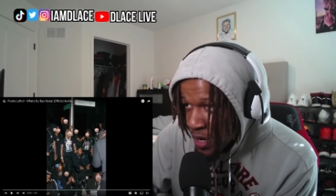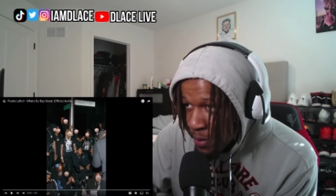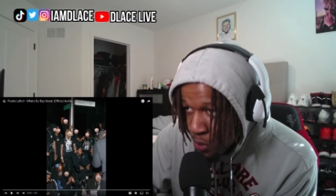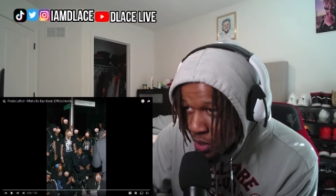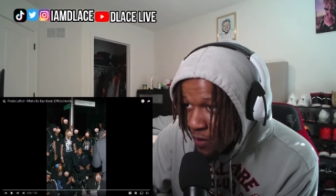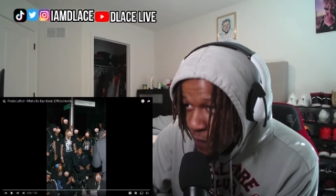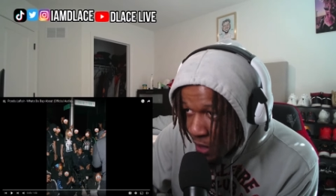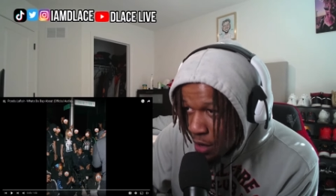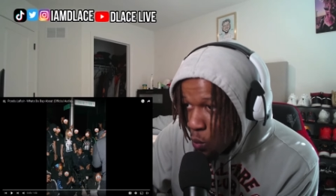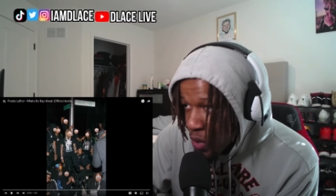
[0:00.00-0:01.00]
Pooda
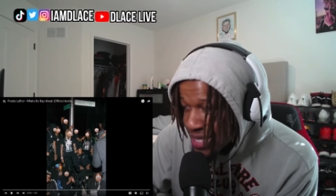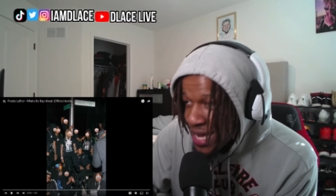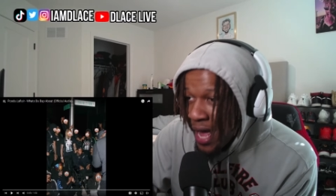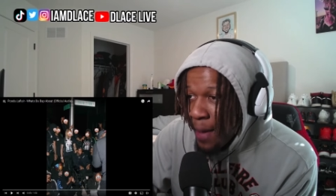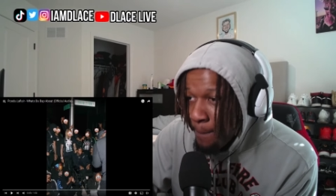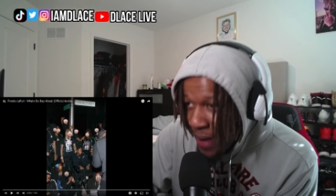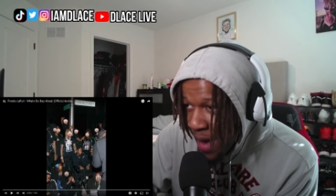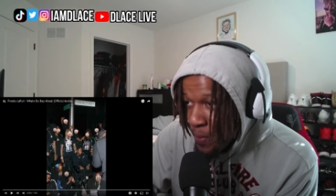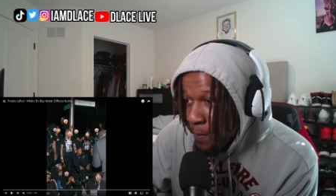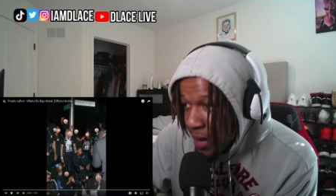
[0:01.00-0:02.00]
Laflair, what's that
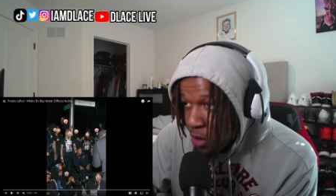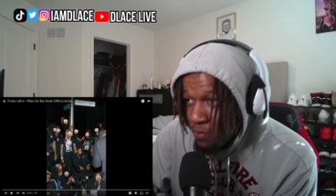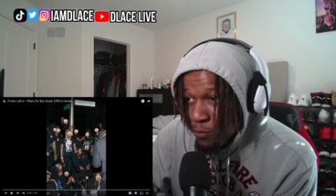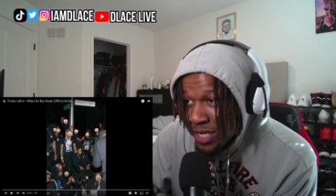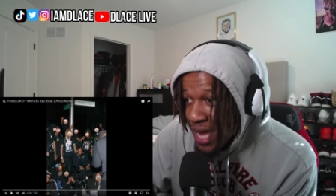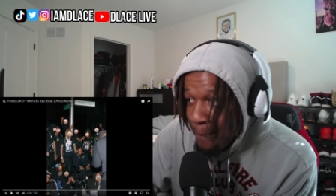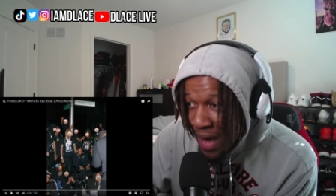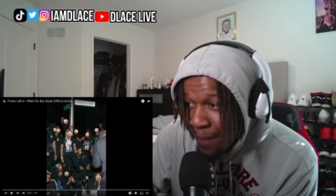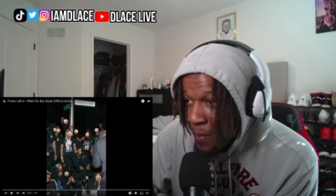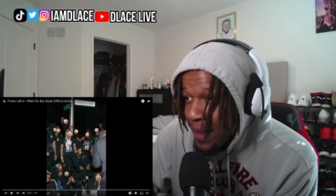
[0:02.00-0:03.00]
bap about? What's that
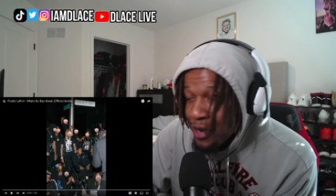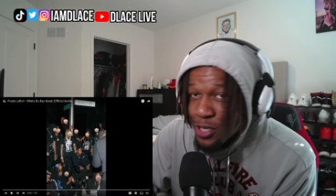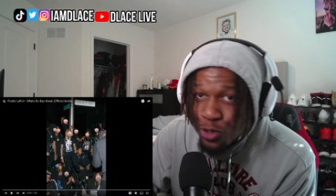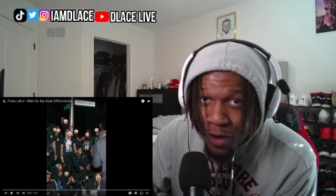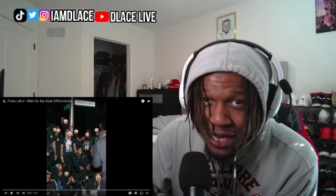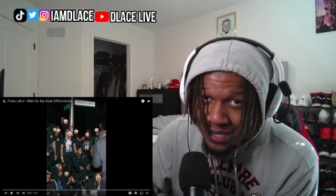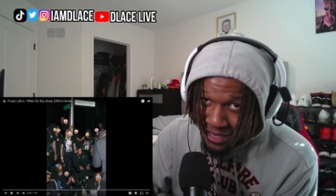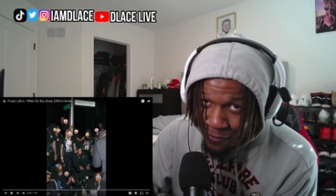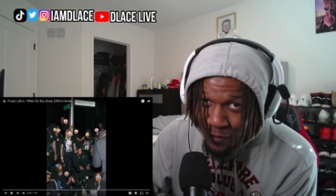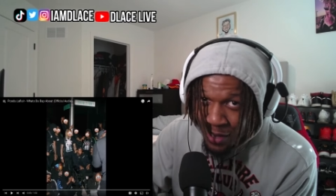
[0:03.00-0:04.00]
bap about? It's
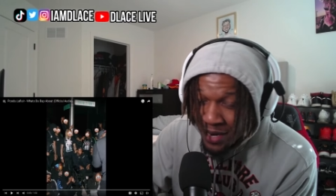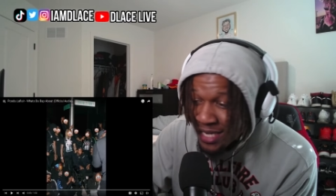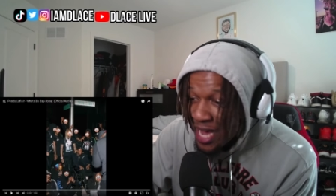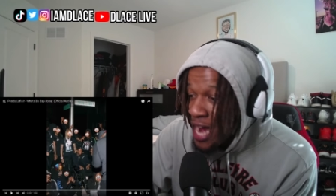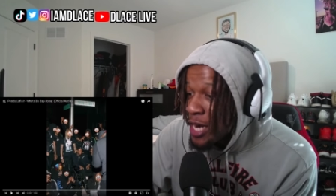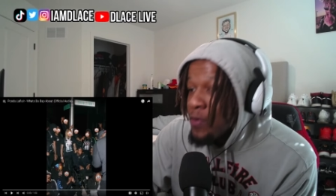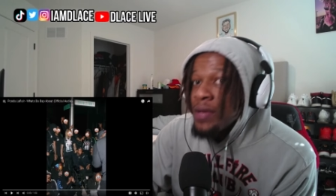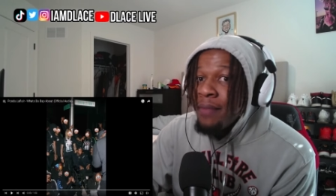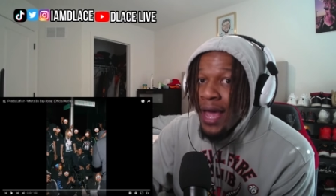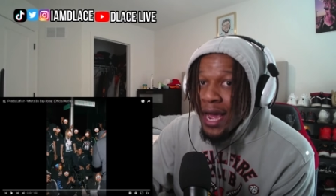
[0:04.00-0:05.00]
crazy. You feel me? That's how I know
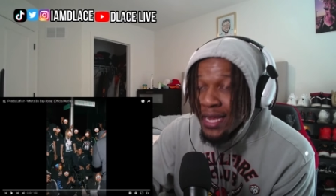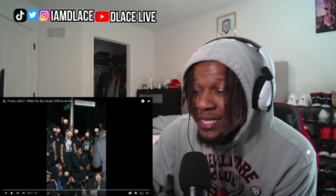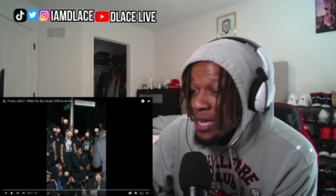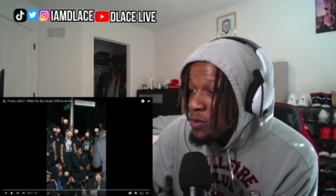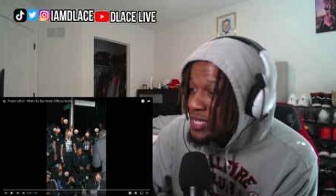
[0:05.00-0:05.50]
he mad. He said, what's